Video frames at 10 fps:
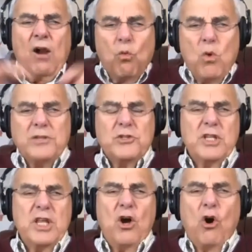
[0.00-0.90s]
Yeah.
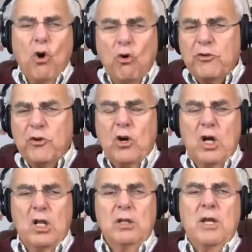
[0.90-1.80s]
What's the
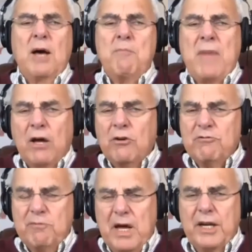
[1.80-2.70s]
overall amount
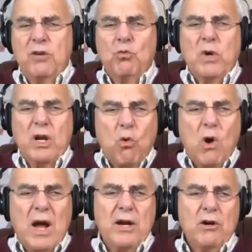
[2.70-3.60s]
of money
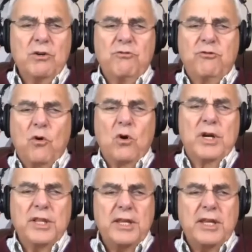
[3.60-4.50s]
required
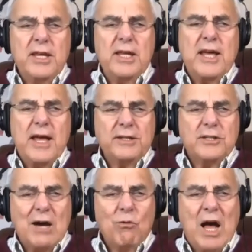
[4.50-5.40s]
for the EA
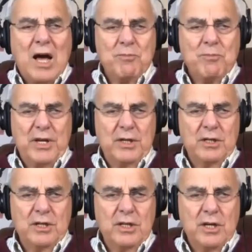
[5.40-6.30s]
to operate
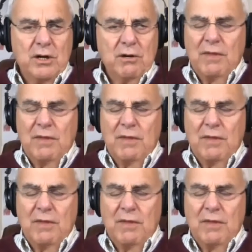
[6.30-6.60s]
in a year?